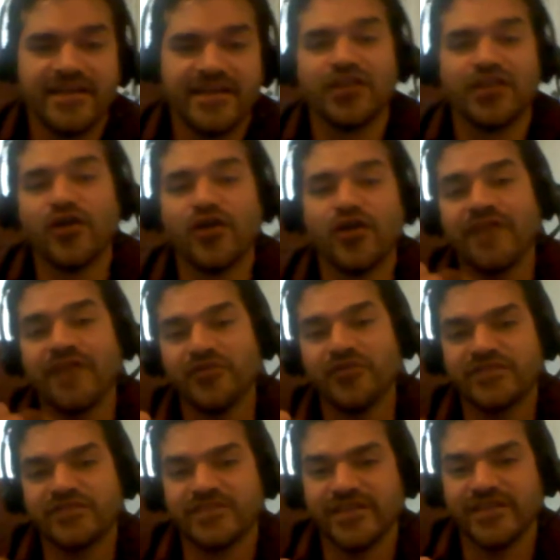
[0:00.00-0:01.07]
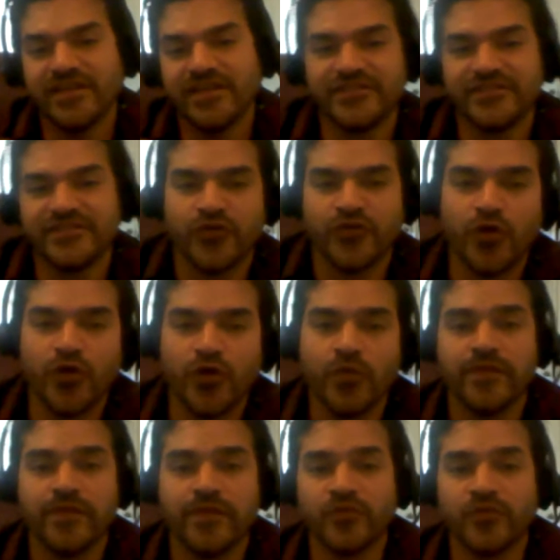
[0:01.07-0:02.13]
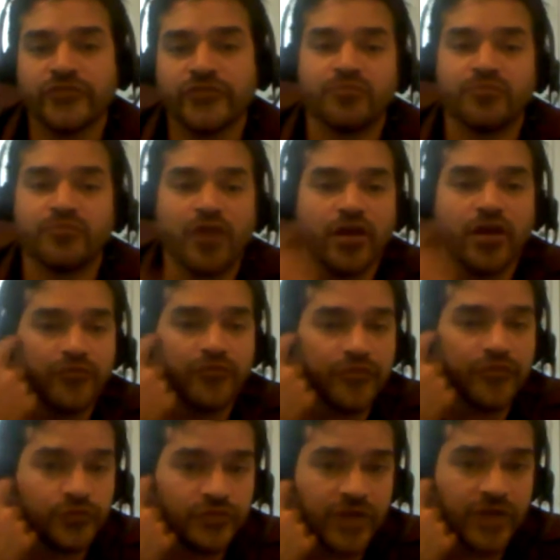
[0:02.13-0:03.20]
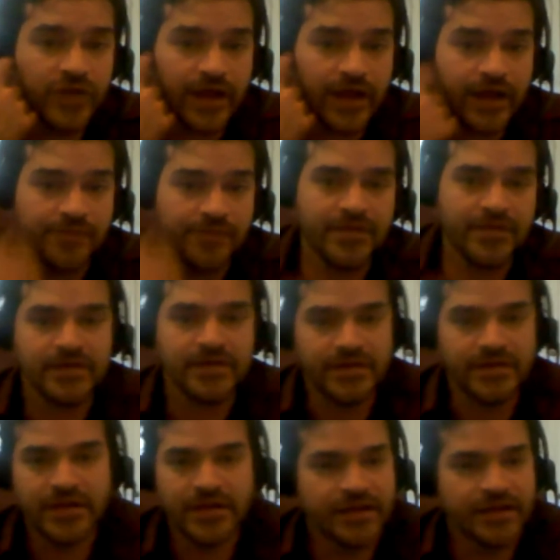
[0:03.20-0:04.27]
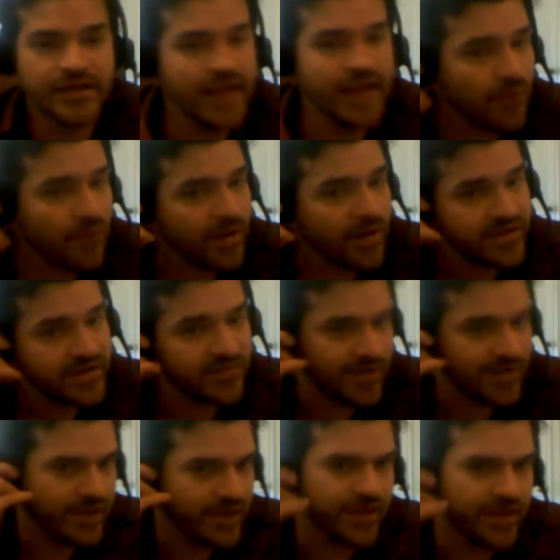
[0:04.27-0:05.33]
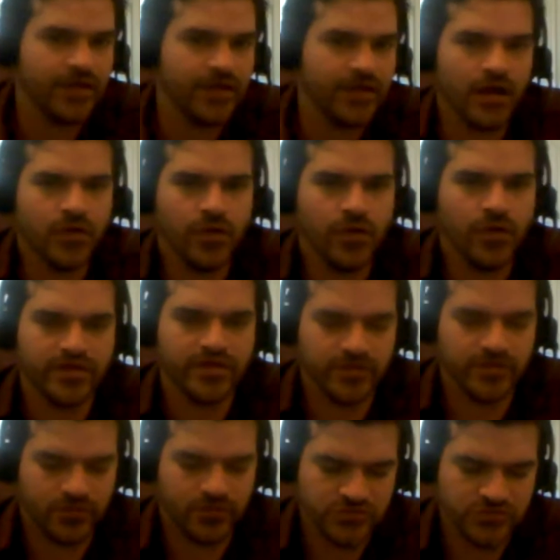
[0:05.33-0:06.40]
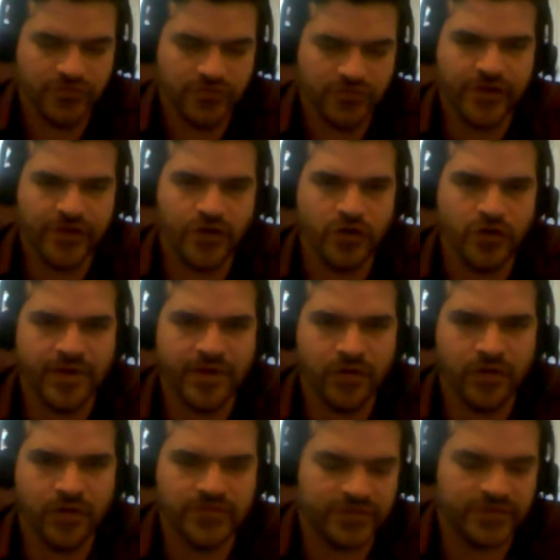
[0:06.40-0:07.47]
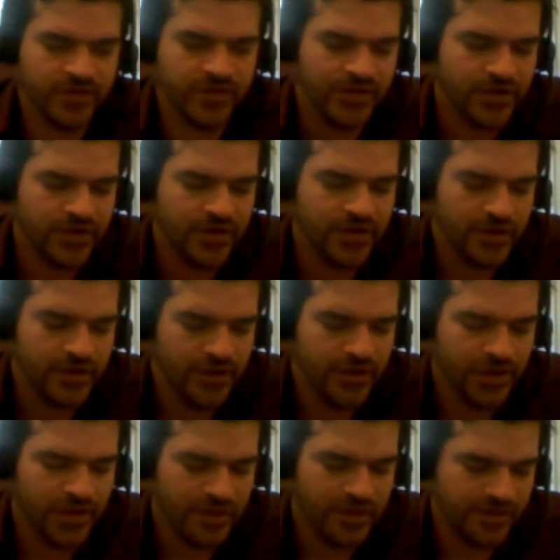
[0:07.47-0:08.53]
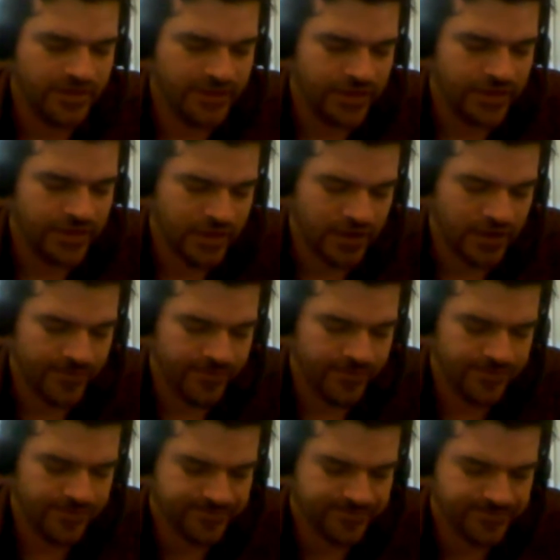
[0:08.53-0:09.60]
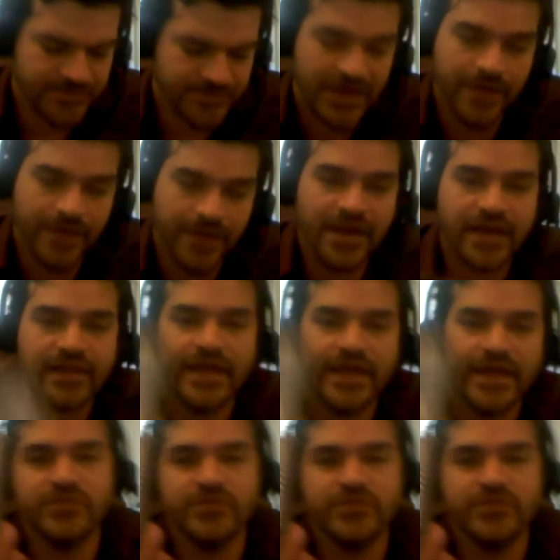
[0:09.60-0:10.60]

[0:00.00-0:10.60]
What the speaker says: Aloha, folks. It's Antonio with HypnosisProductReviews.com. Today I wanted to make a quick little short video about the Hypnotic Language